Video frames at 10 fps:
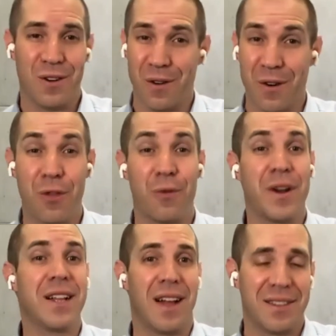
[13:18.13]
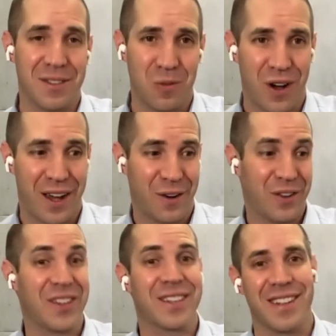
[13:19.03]
or 3 glasses of wine,
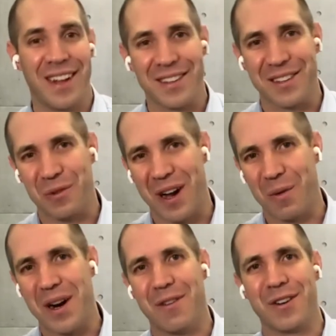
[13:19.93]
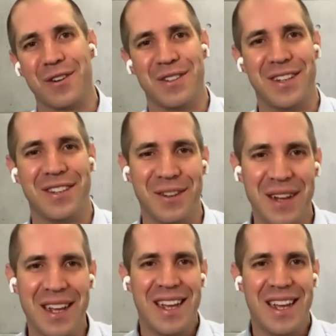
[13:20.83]
or 6 glasses of wine, whatever it turns into.